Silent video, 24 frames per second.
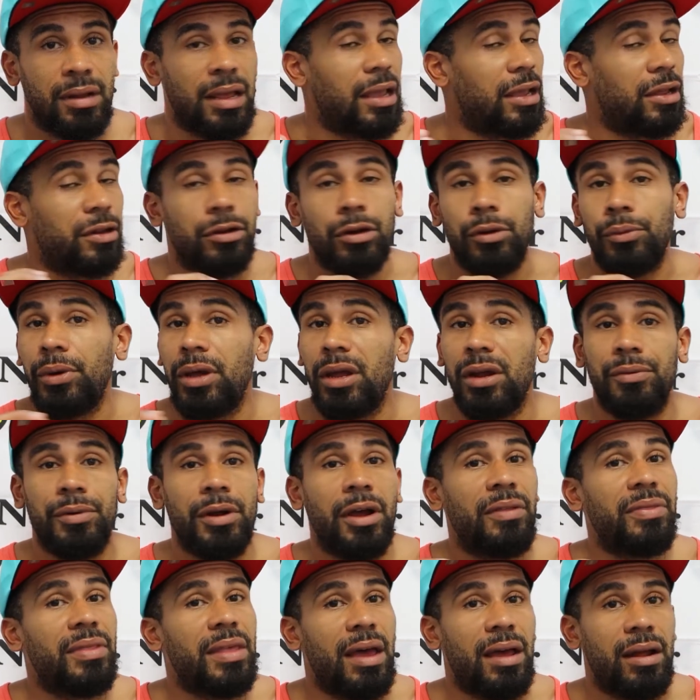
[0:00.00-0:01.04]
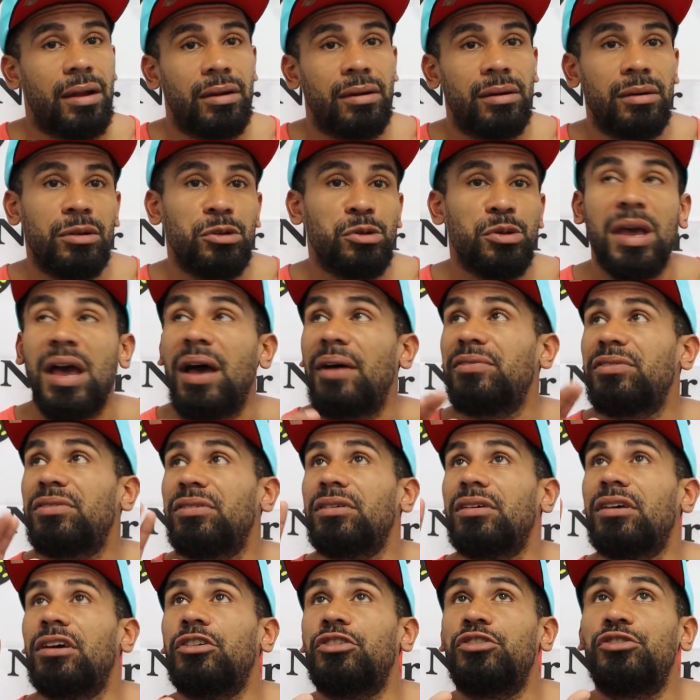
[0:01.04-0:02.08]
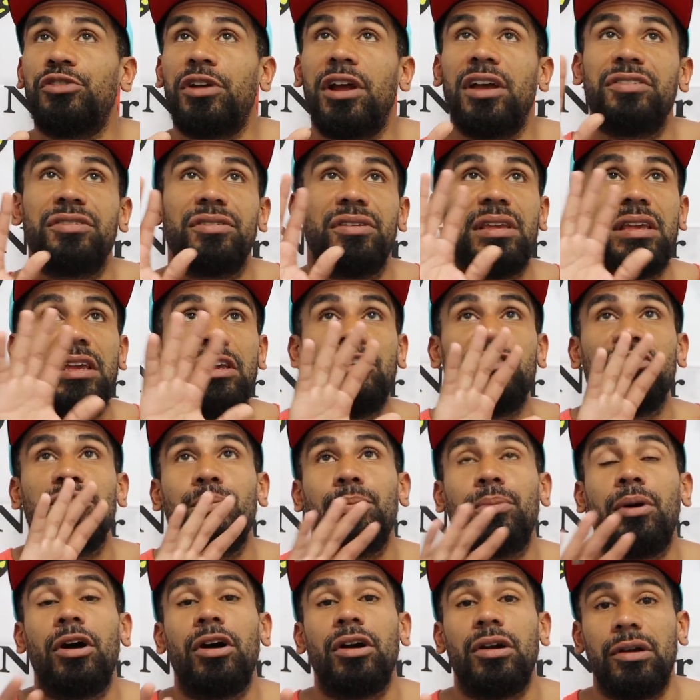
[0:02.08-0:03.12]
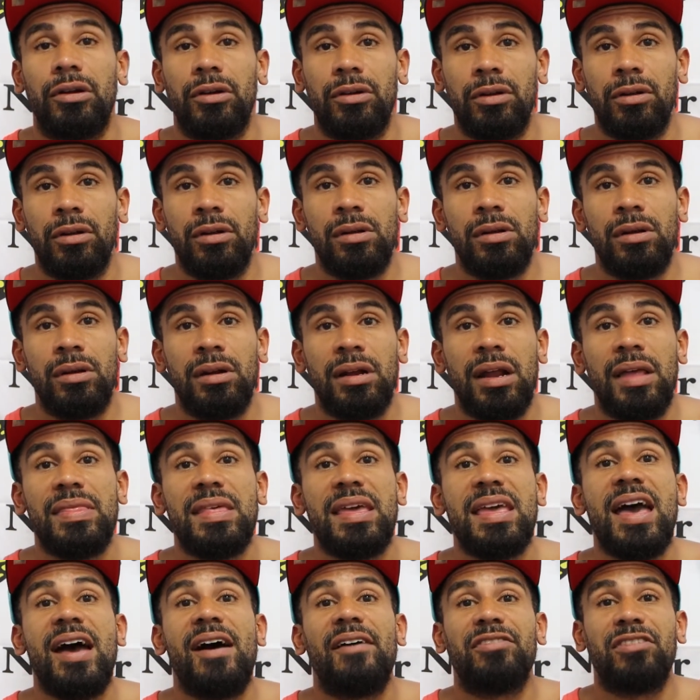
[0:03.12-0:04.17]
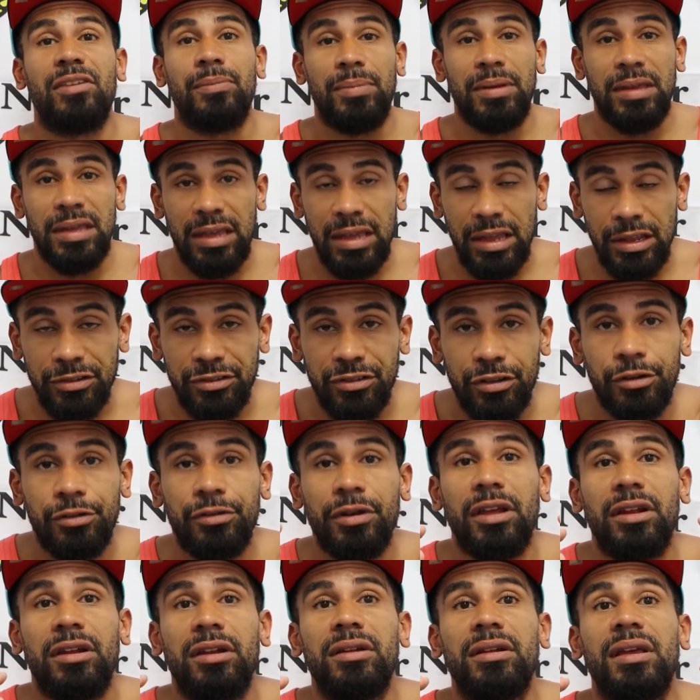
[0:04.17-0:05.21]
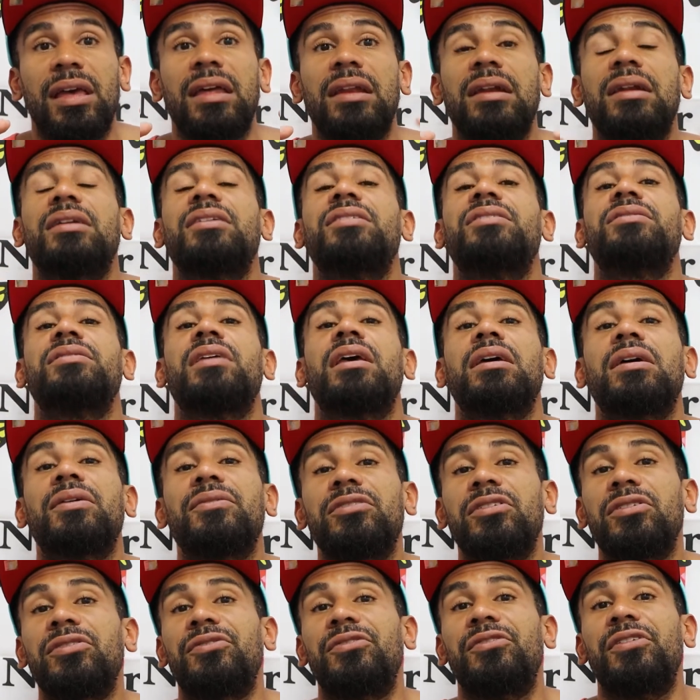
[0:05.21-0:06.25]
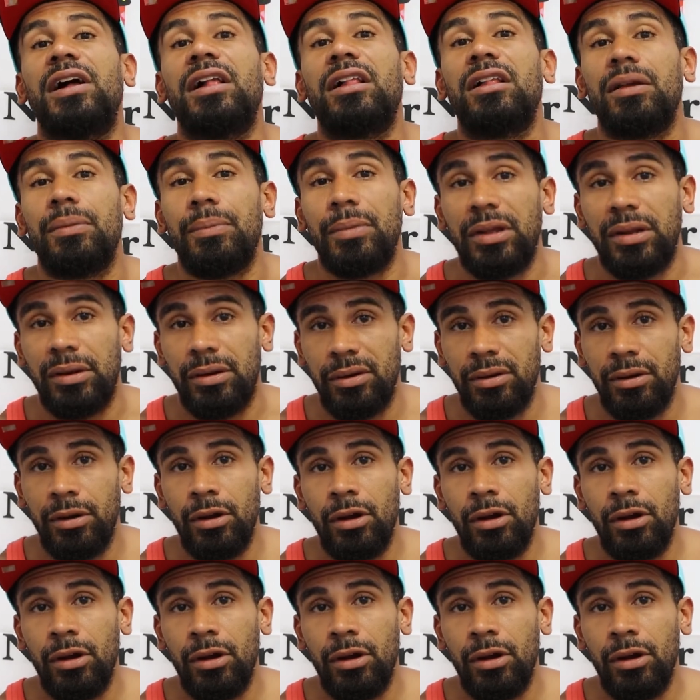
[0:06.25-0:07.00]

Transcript: Ain't no way around that. You have to address each part, and they have to be integrated and in a state of development,